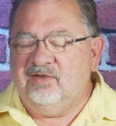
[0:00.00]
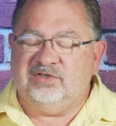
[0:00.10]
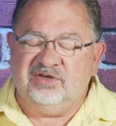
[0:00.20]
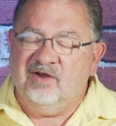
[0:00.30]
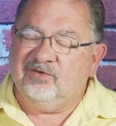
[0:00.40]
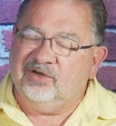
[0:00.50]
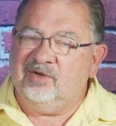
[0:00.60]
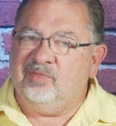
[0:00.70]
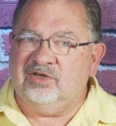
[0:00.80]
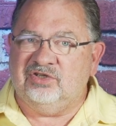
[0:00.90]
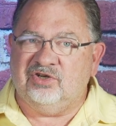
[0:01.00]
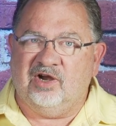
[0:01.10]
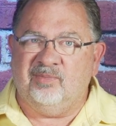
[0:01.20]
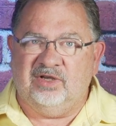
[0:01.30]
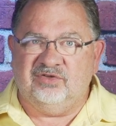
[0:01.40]
It's never going to be as
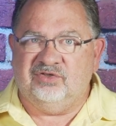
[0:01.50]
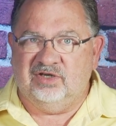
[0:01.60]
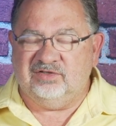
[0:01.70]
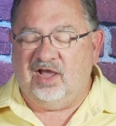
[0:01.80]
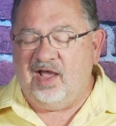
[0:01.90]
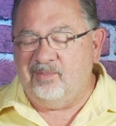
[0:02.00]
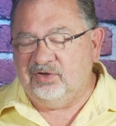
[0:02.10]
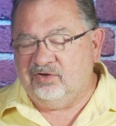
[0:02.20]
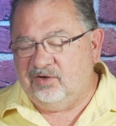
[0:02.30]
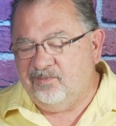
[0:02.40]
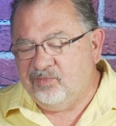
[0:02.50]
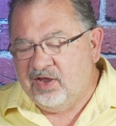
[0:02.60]
sharp as just optical.